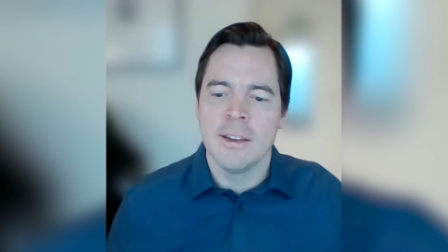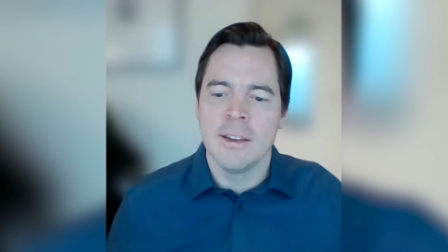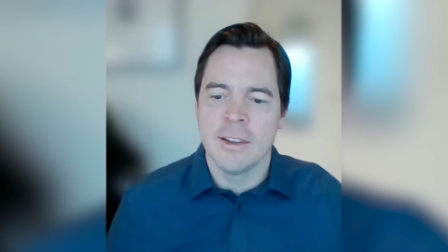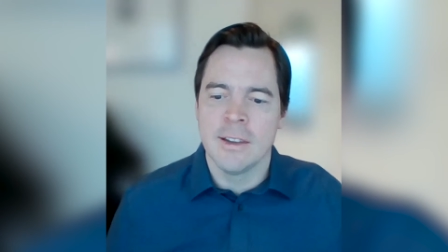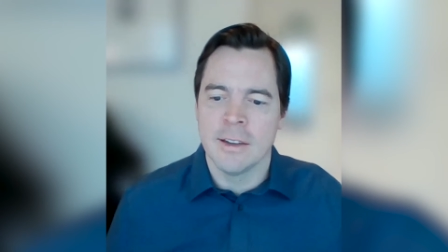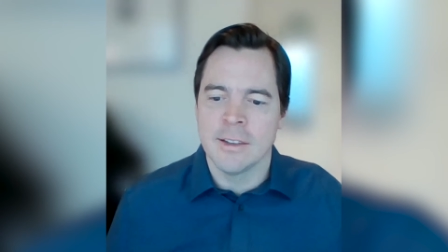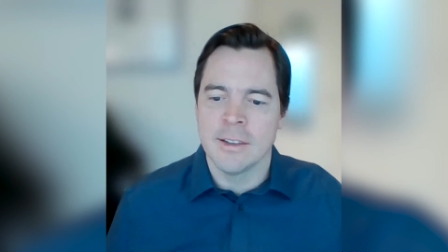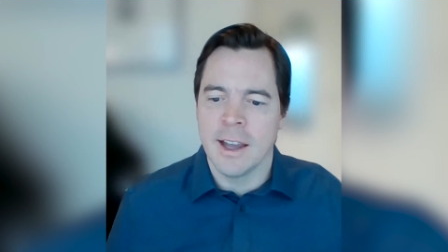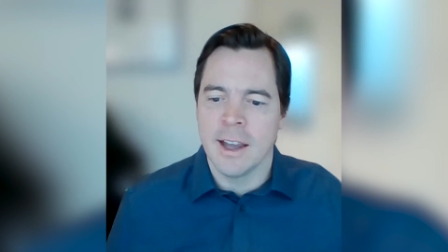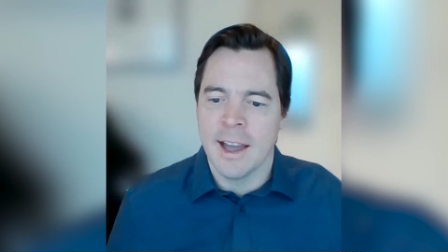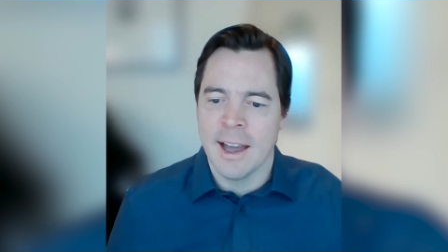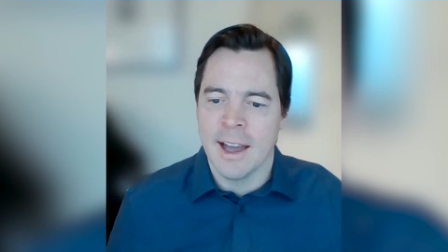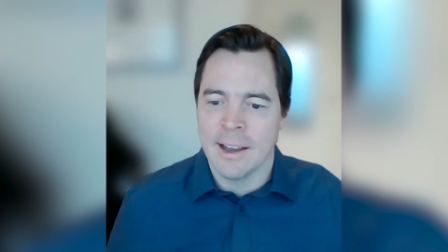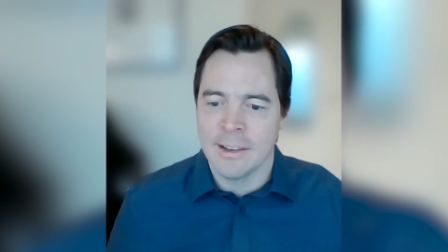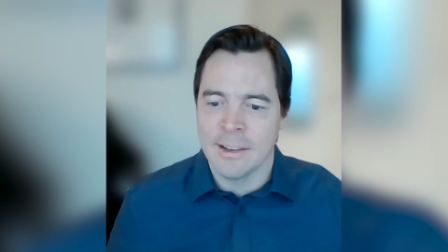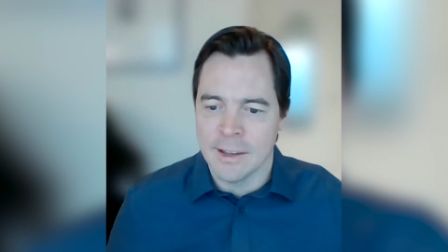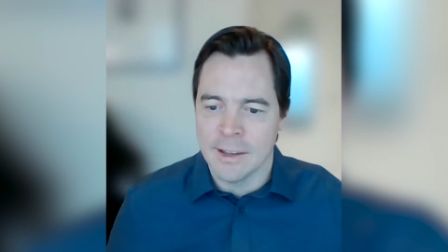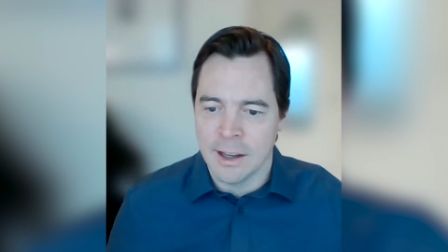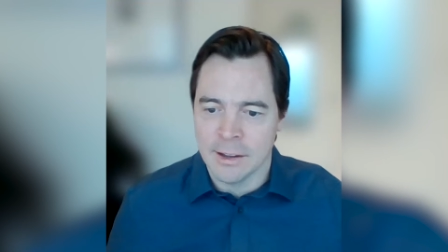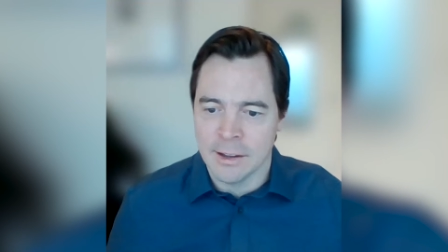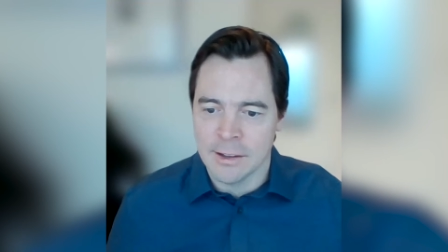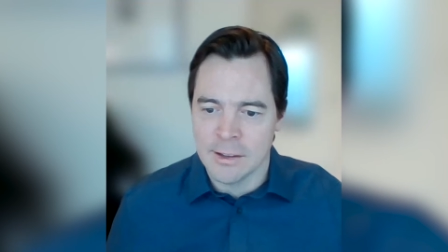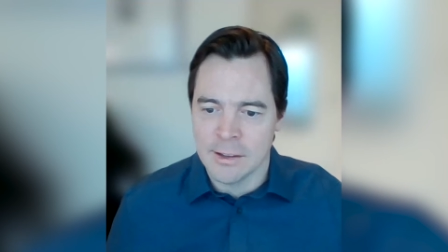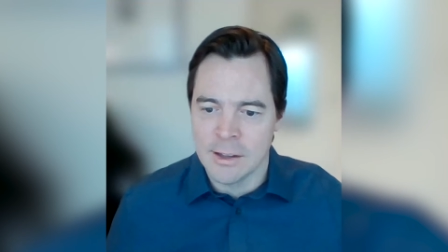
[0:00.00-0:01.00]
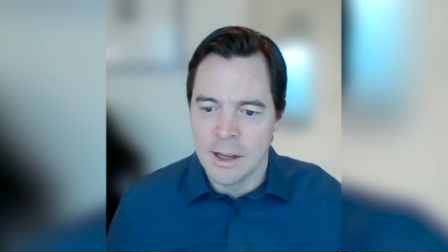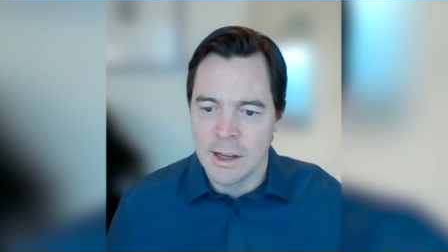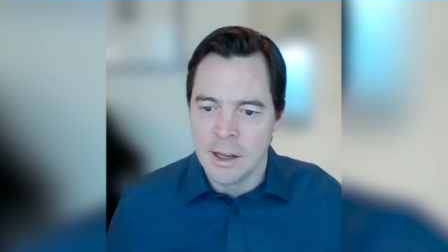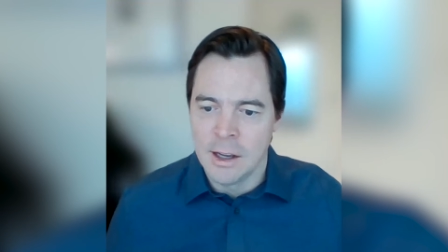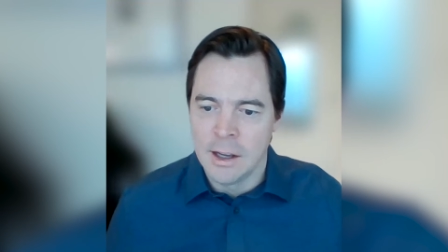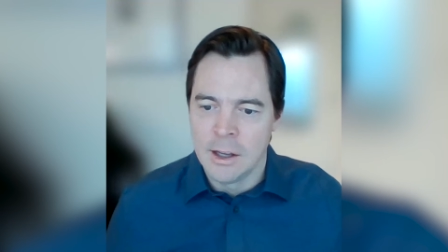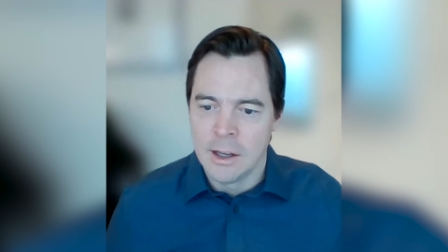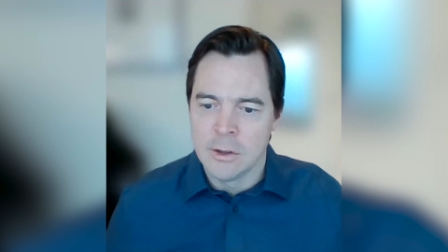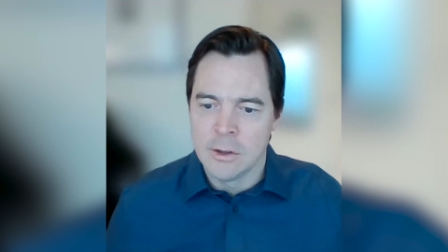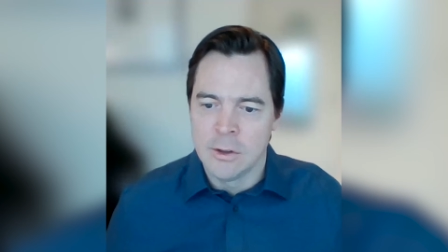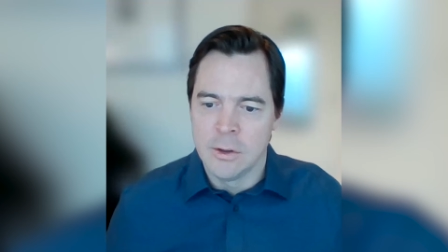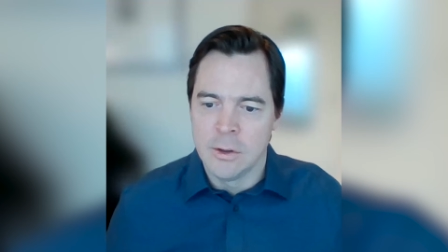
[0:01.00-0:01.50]
existing assets
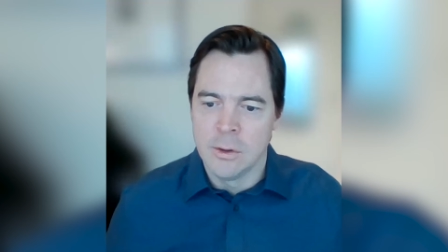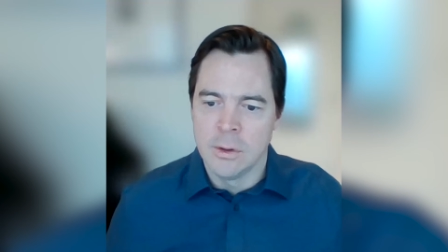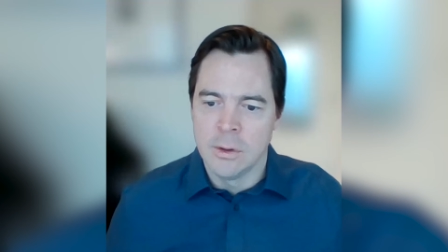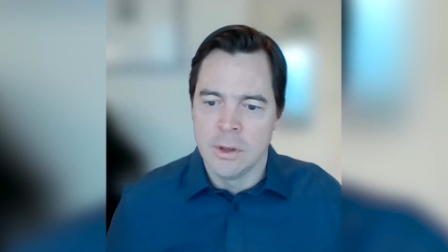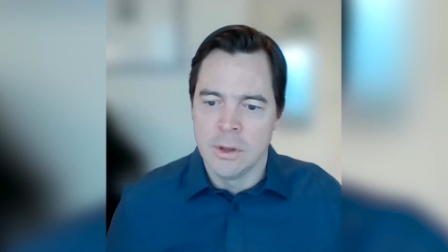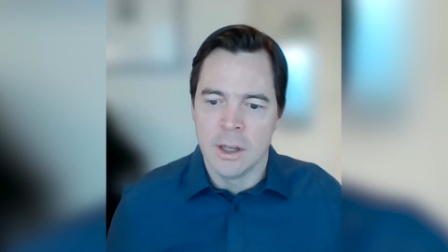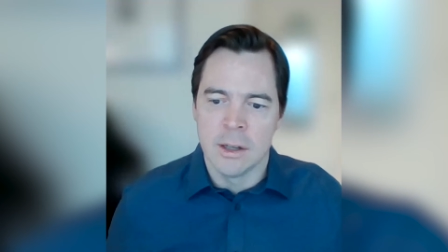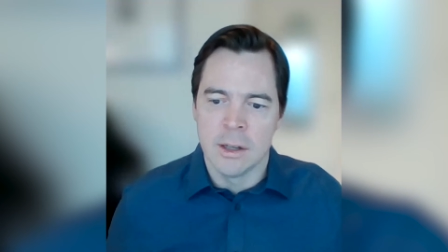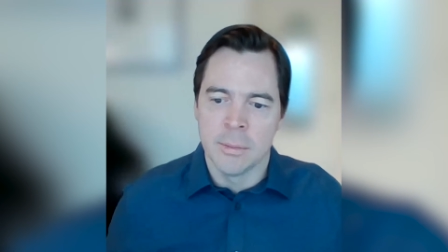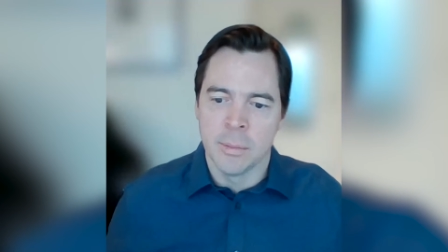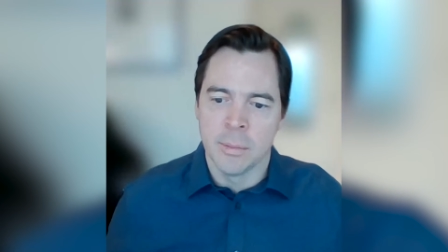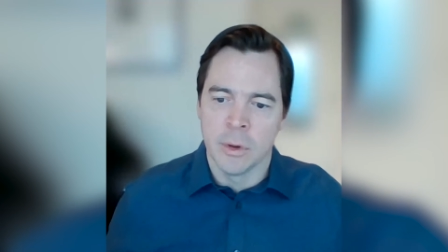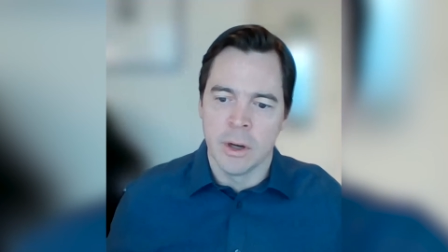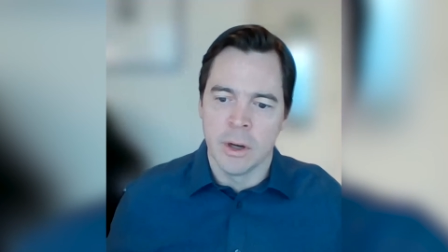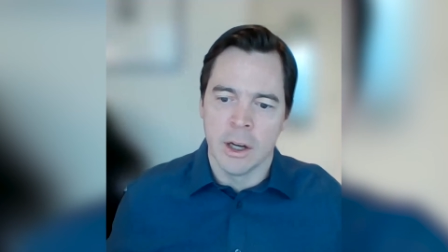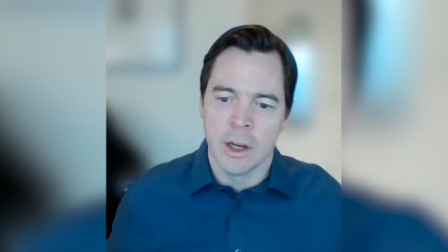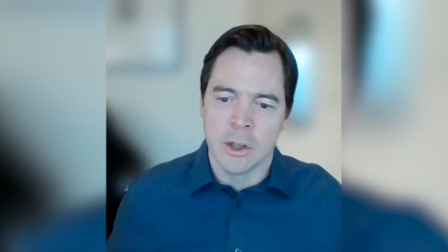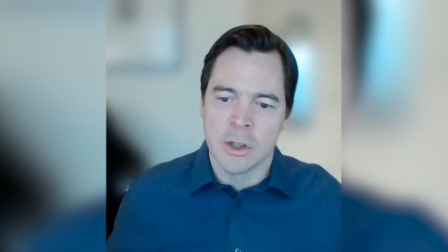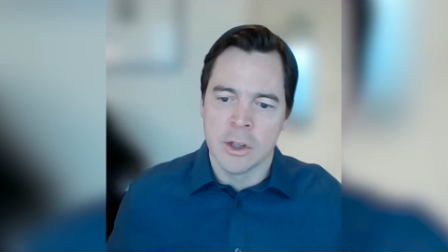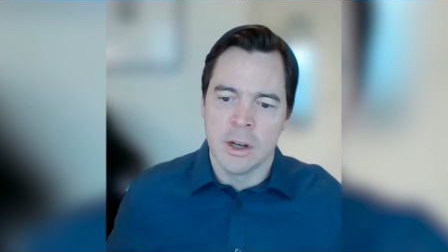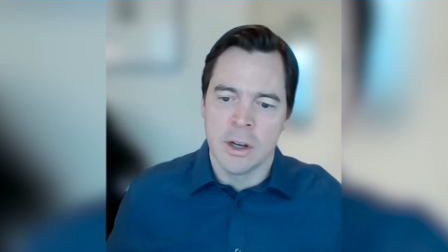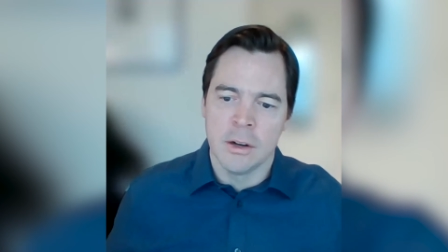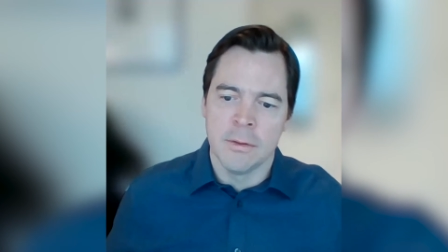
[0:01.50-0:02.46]
to get into production